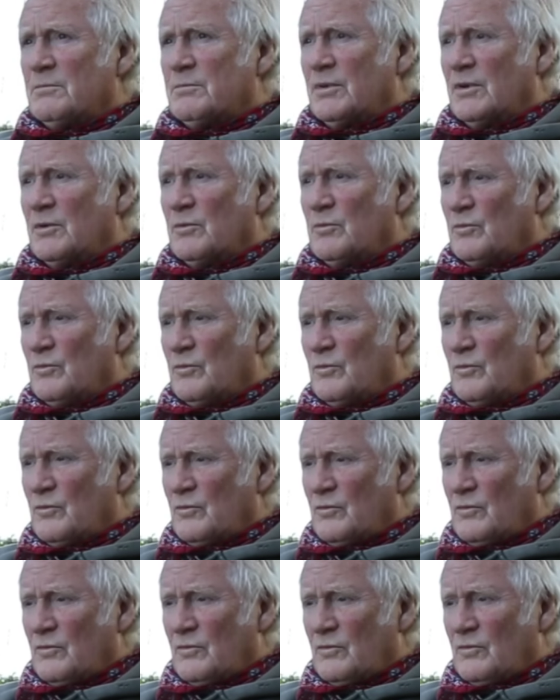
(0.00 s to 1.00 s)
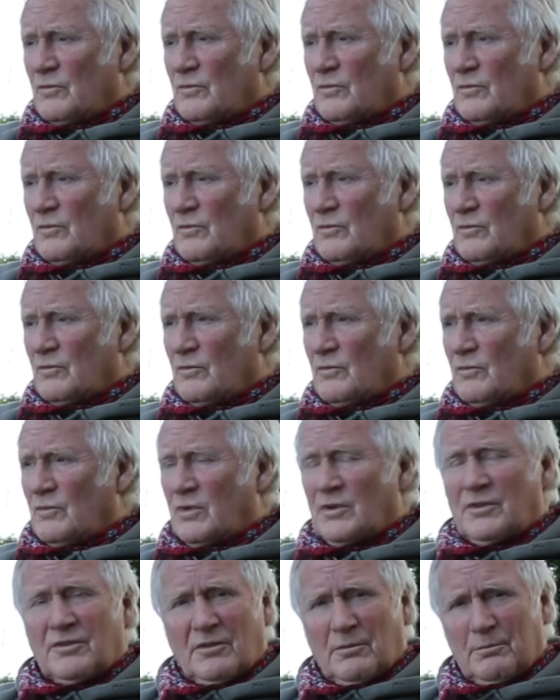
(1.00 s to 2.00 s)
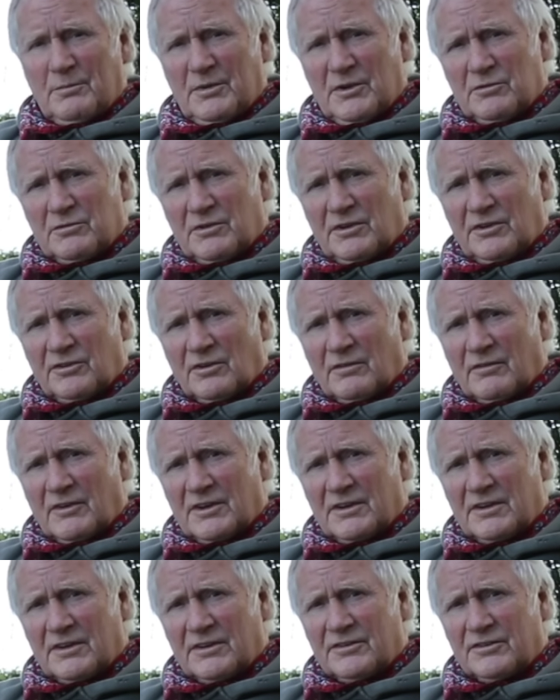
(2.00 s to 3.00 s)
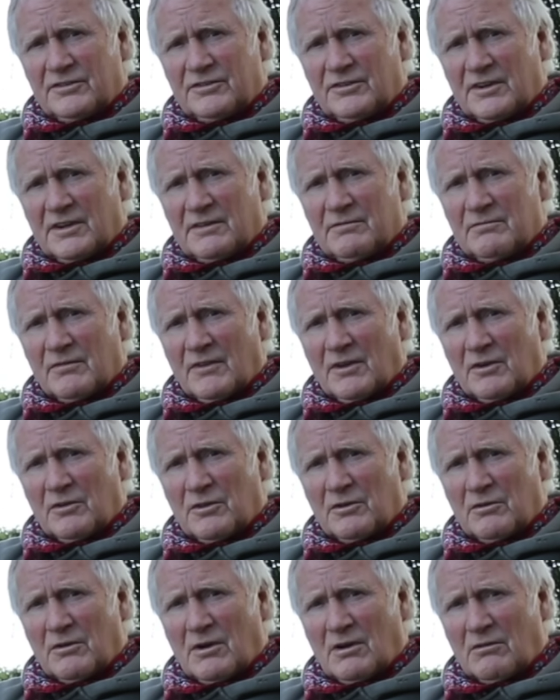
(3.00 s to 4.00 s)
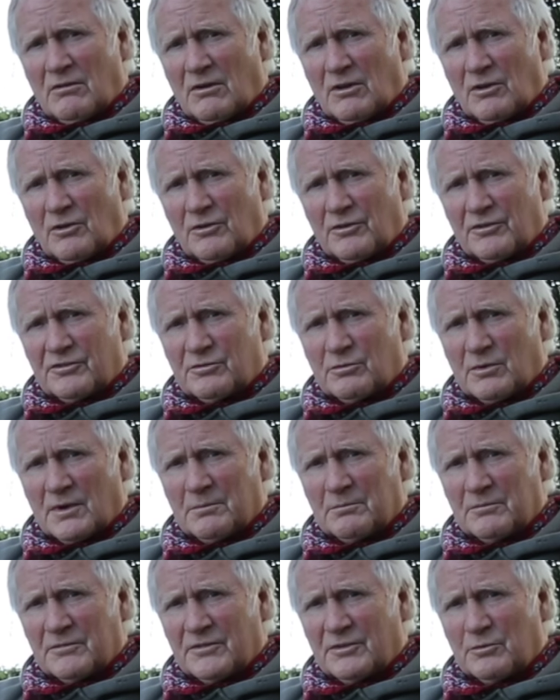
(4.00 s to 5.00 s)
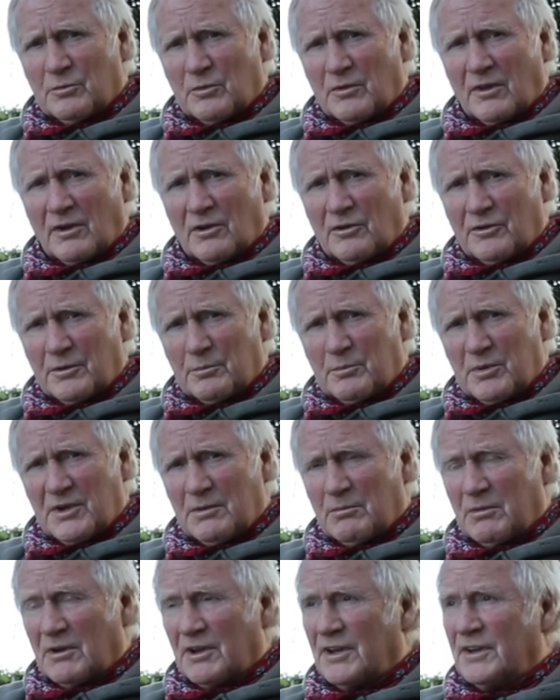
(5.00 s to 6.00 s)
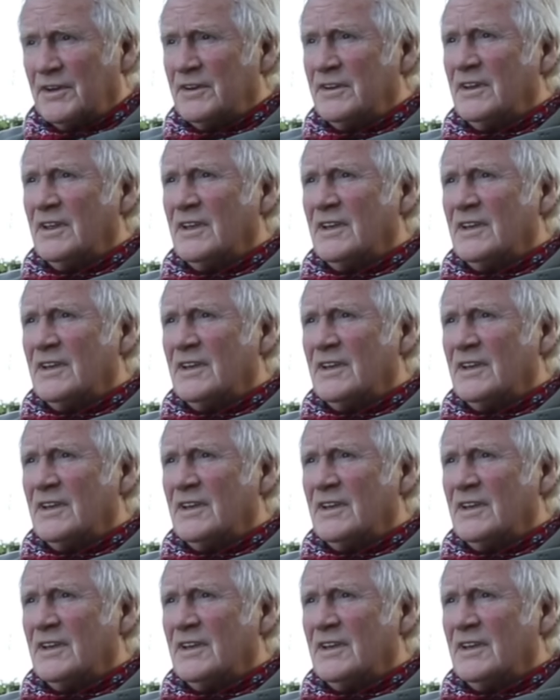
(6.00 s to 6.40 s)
But one of the beauties of it is, even though there are a lot of swims with a lot of people in,